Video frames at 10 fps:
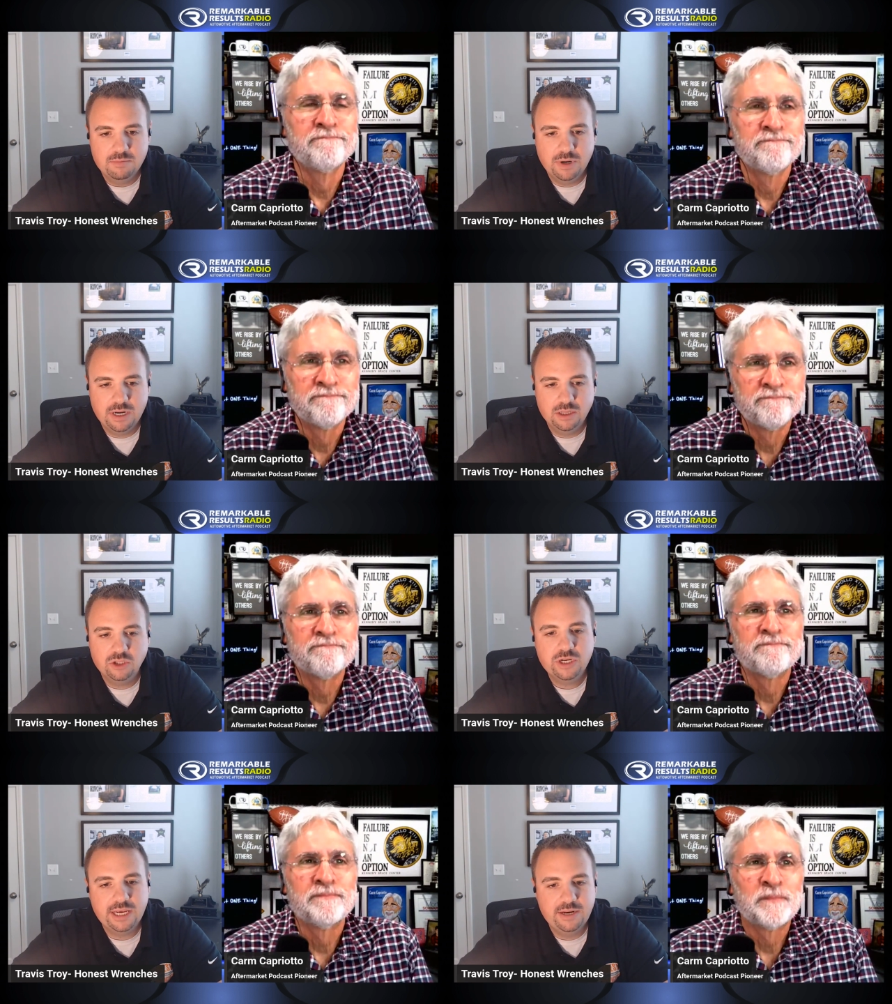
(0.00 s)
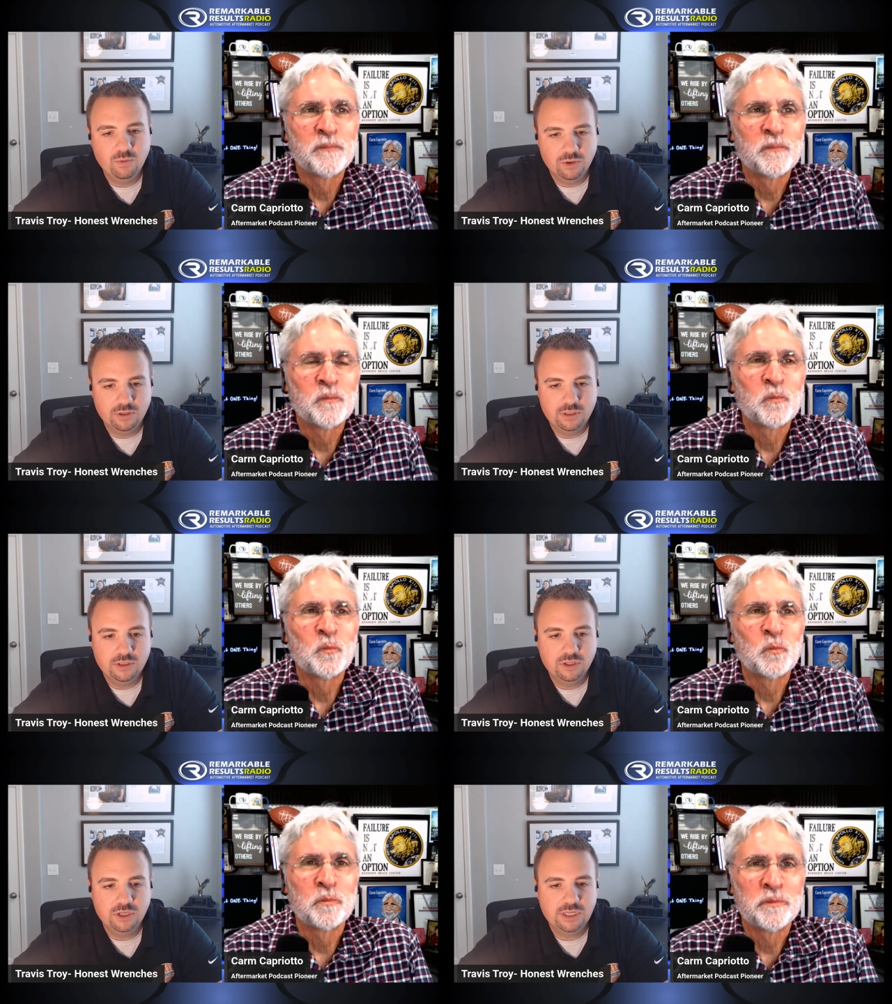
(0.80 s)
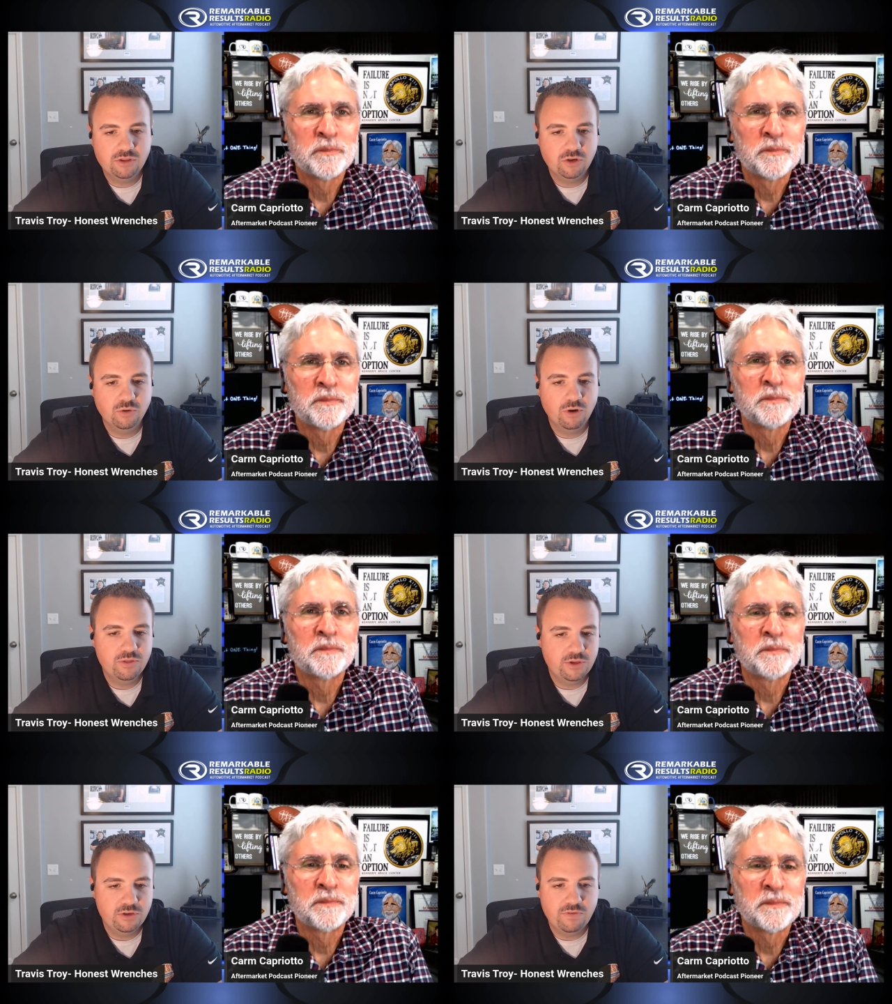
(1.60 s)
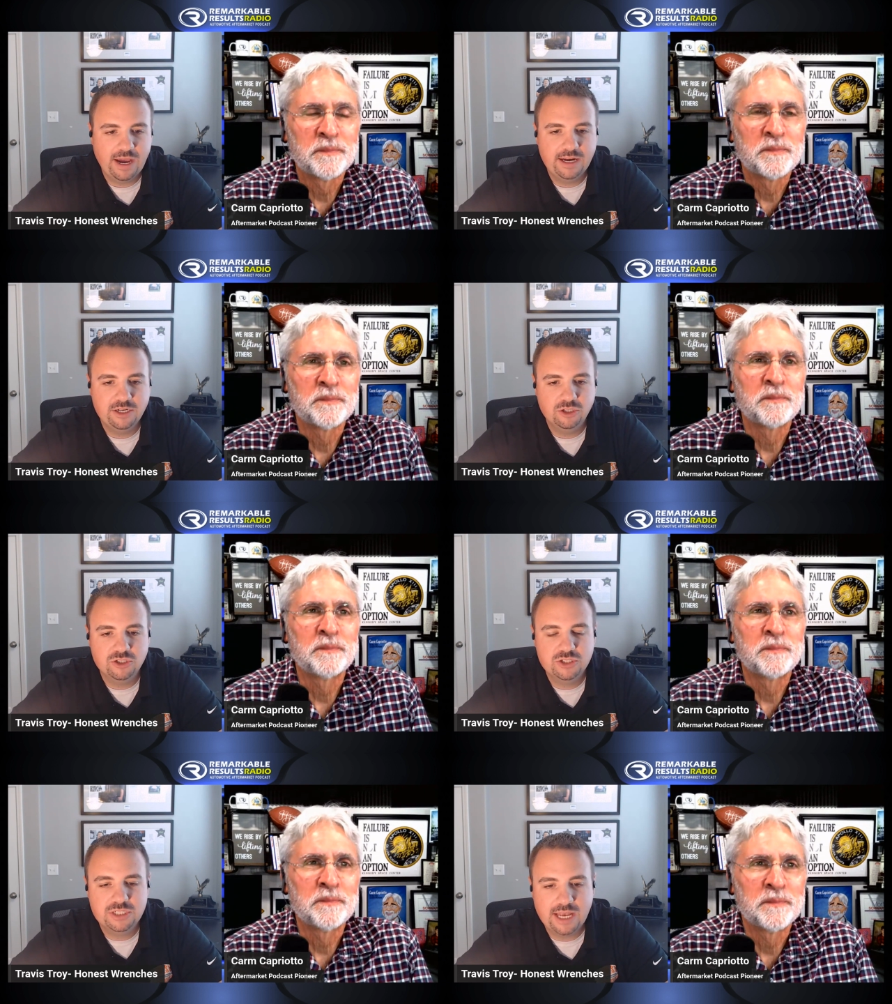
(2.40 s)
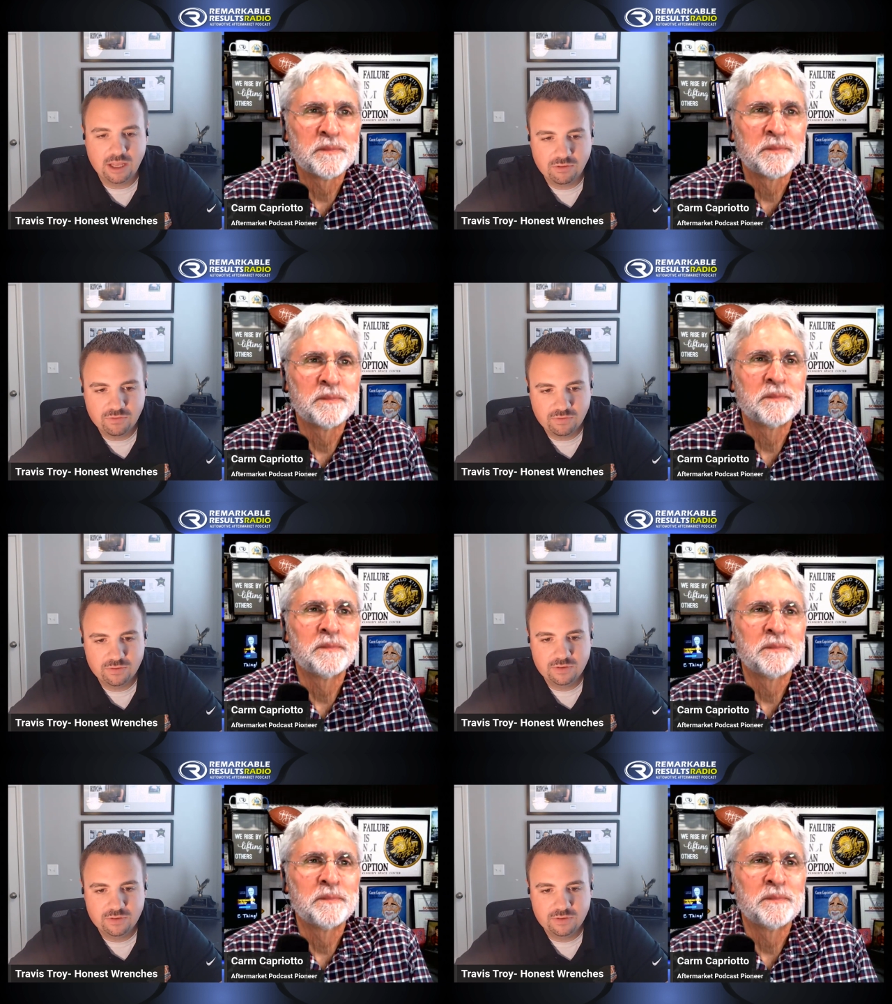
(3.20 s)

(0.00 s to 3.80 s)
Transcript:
Speaker 1: But look inward, look at the growth that you've had in yourself